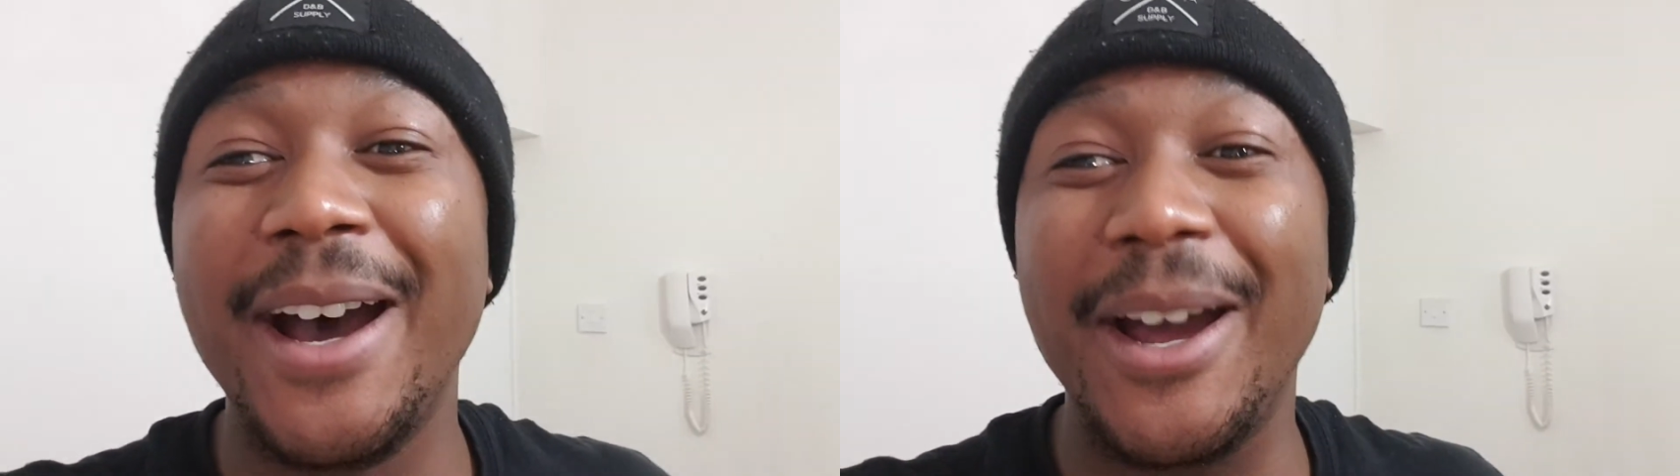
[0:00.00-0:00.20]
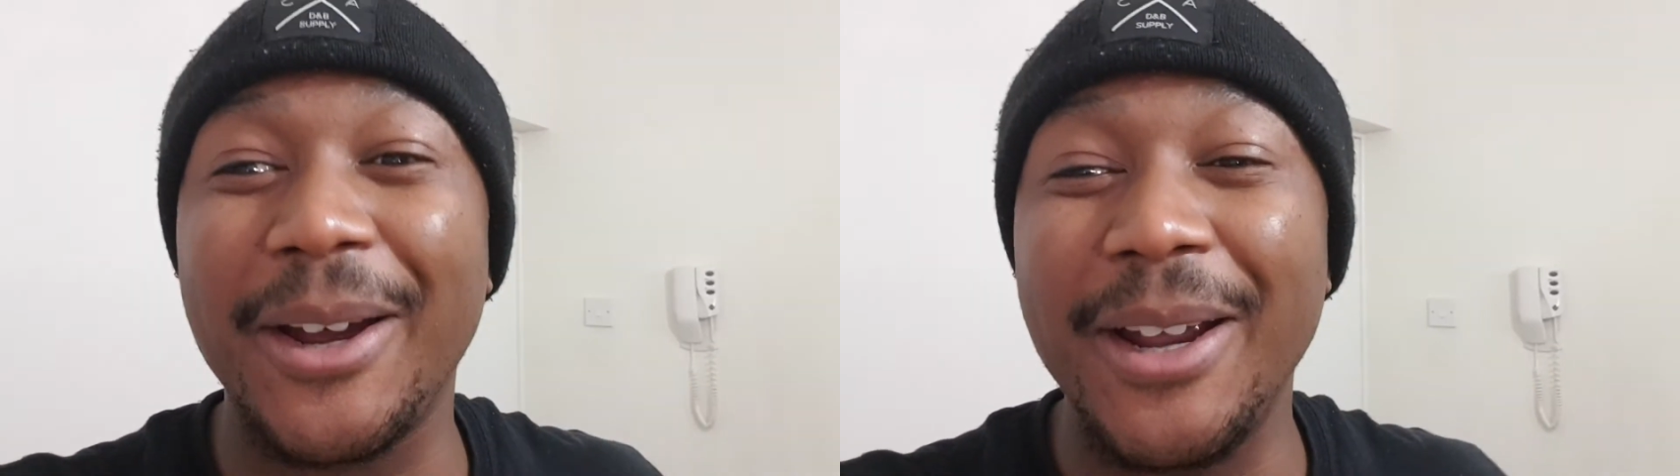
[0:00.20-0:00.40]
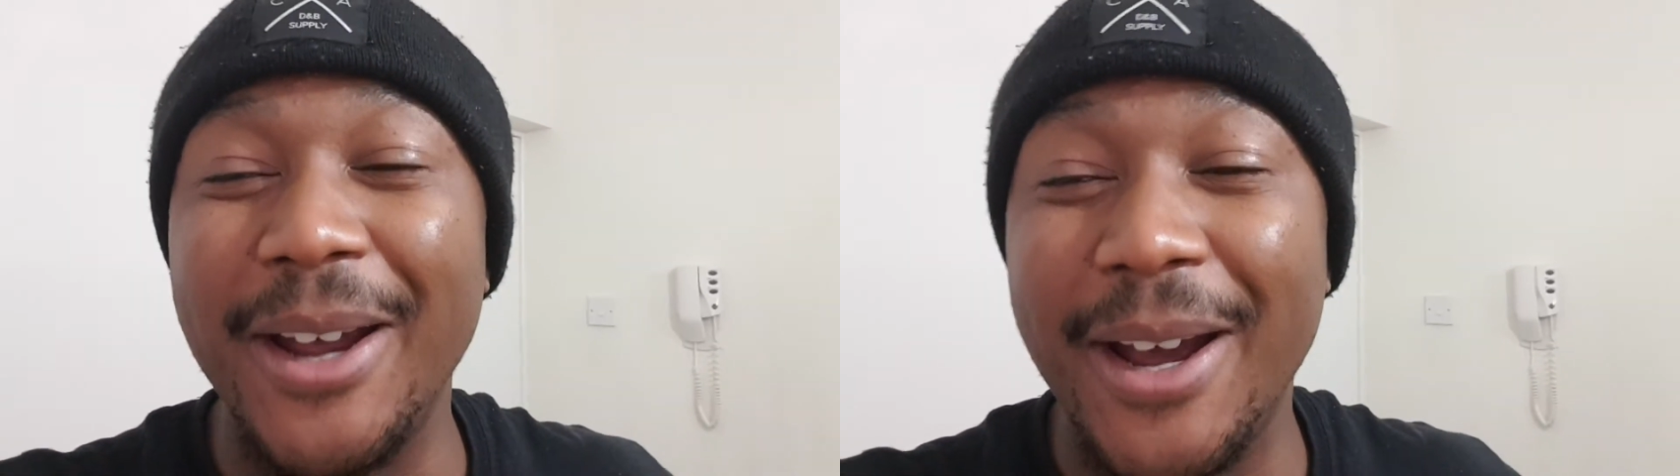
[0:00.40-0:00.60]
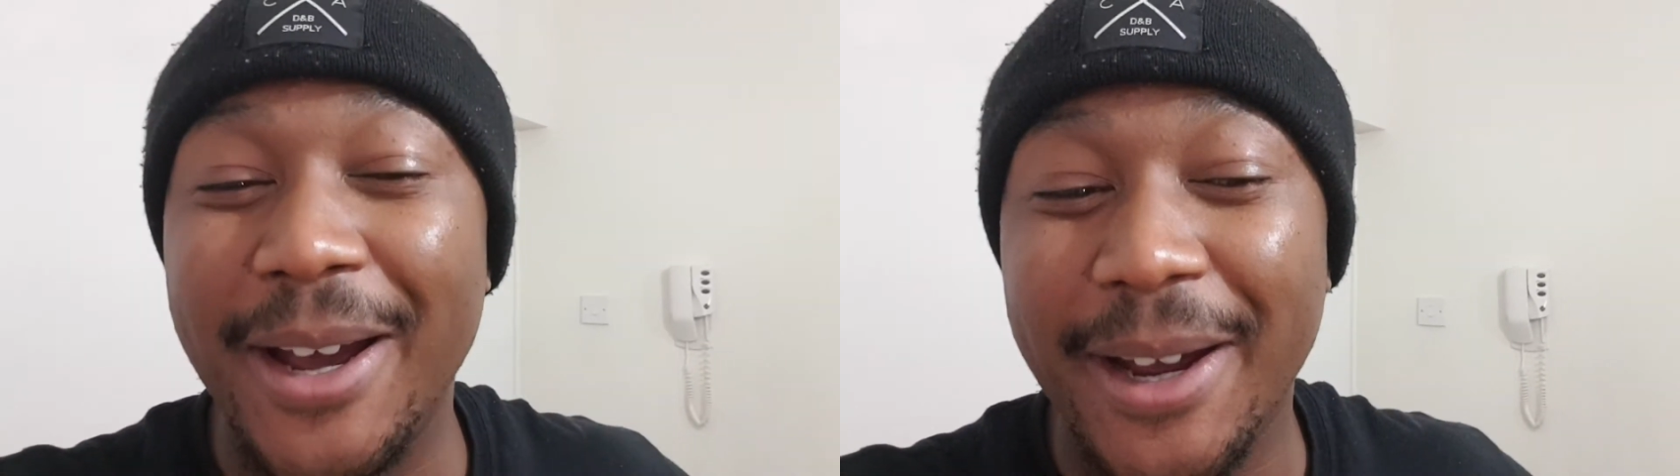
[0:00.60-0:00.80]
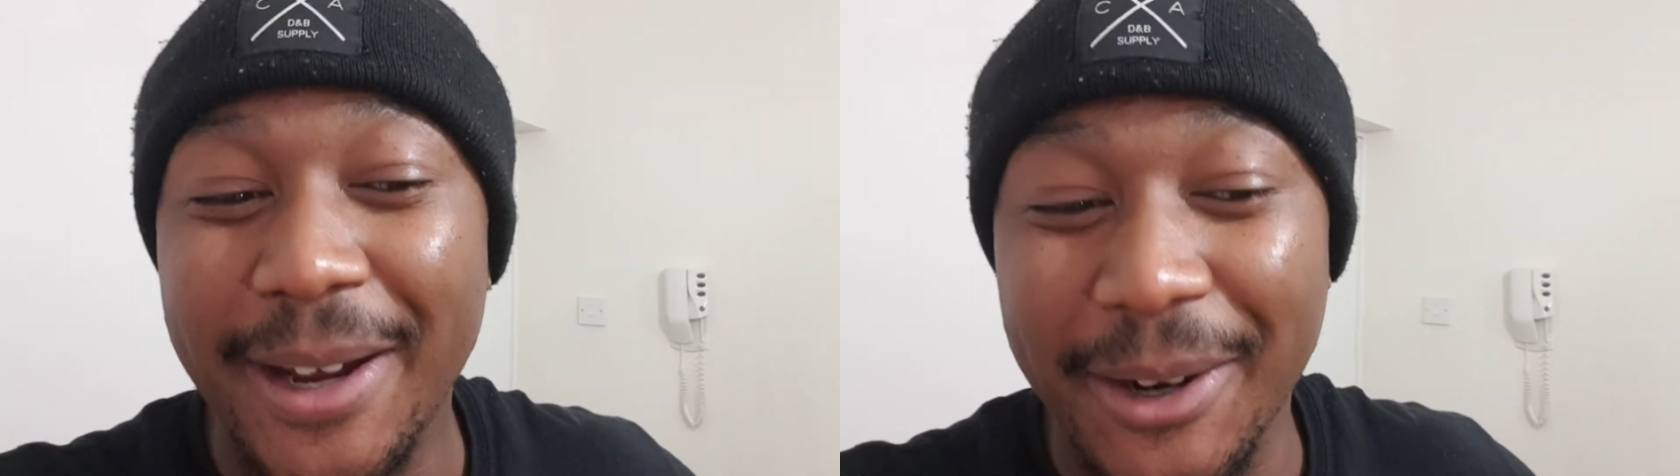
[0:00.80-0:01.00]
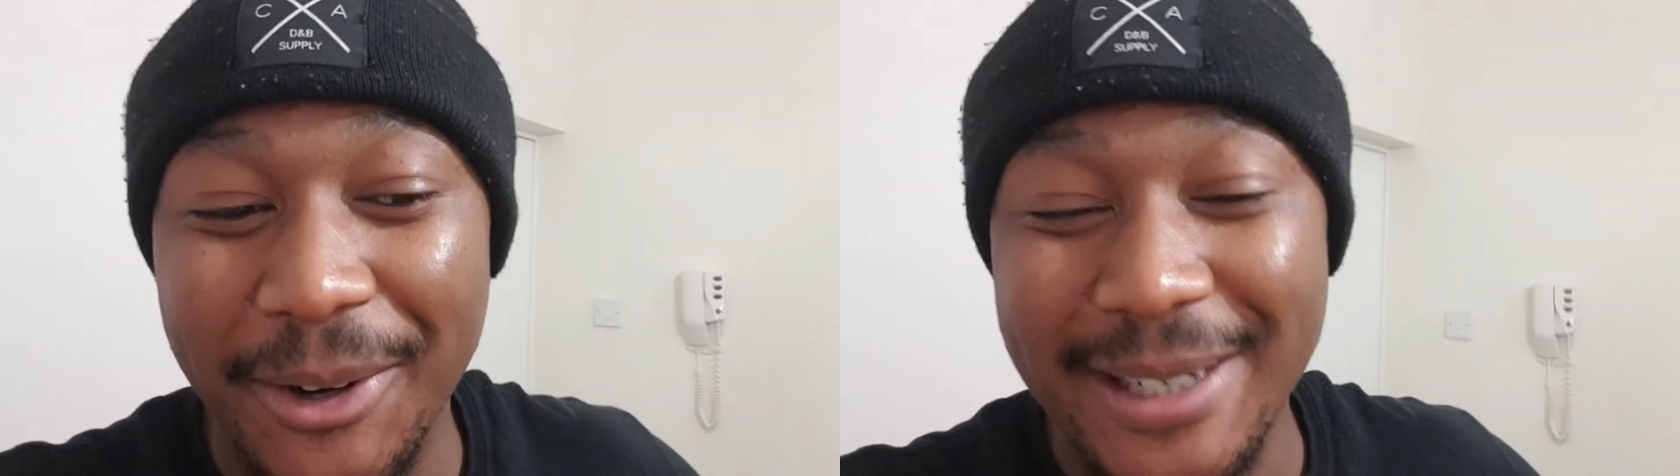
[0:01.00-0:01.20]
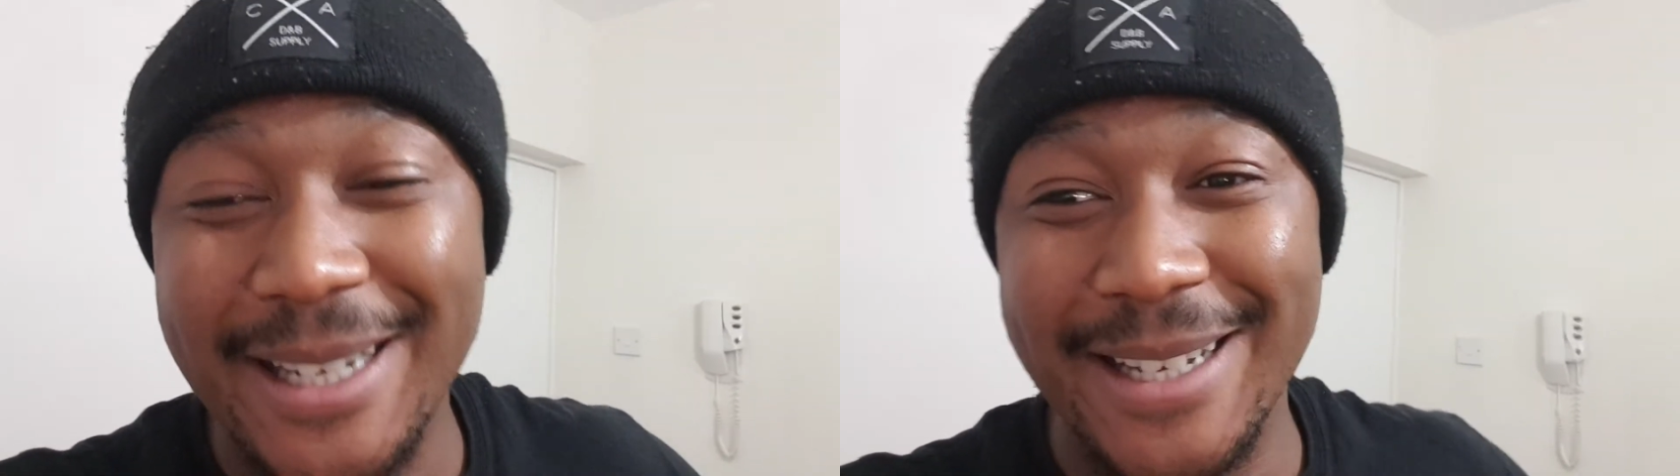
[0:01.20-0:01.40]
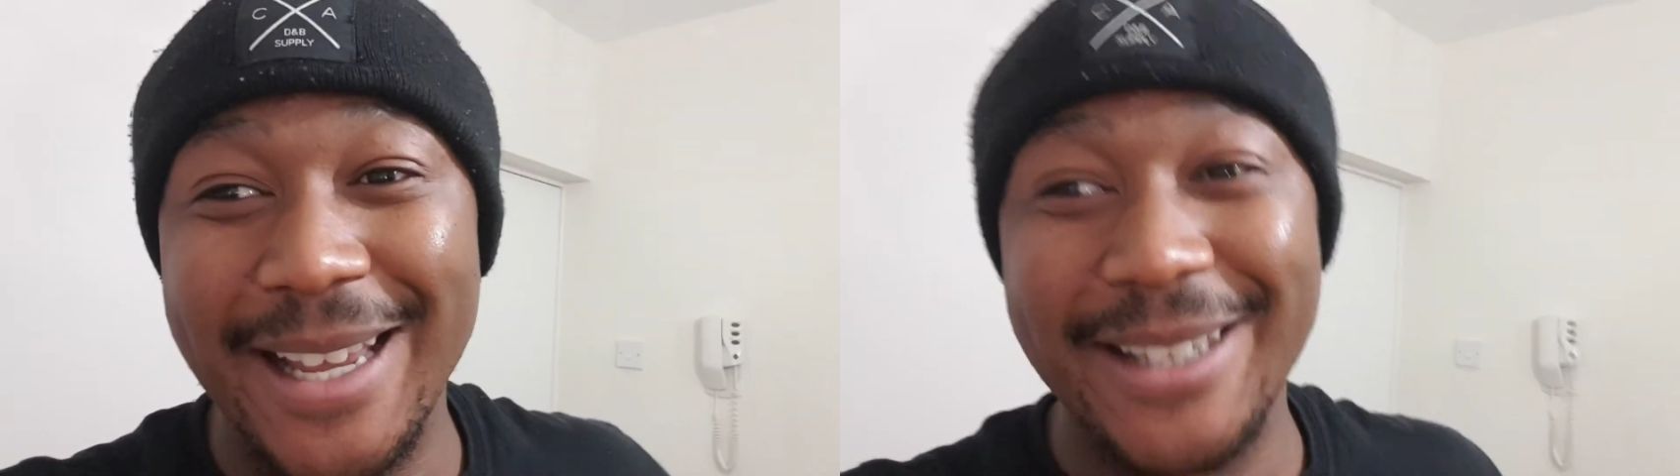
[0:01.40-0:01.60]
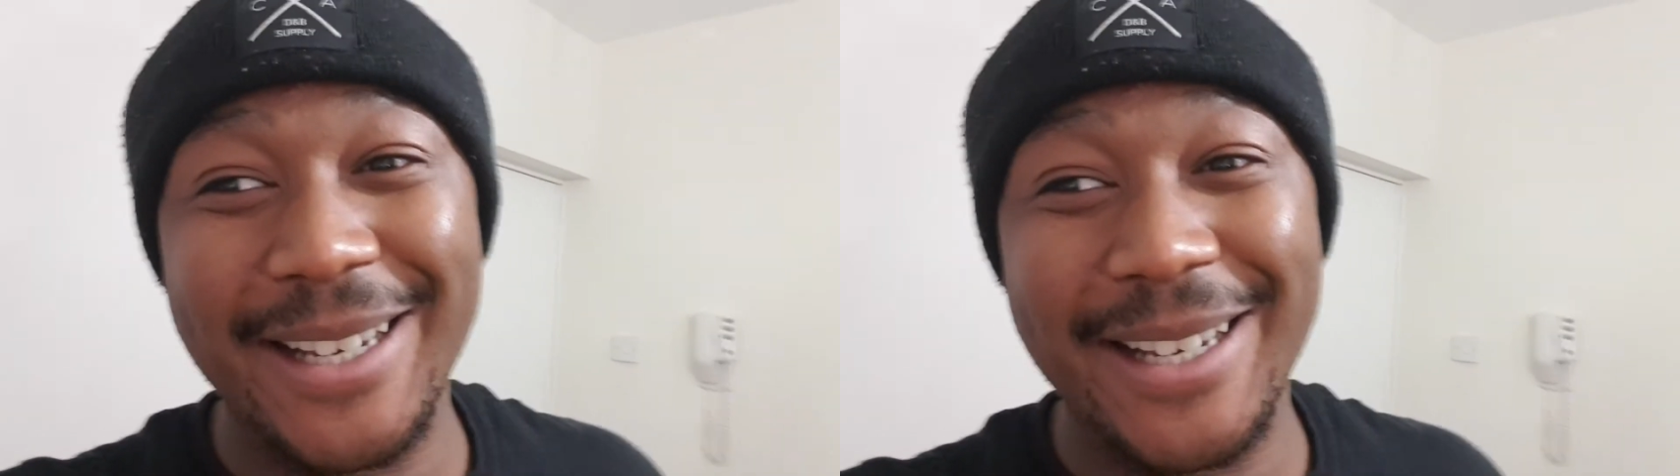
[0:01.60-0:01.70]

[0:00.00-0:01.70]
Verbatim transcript: uh, uh, across his net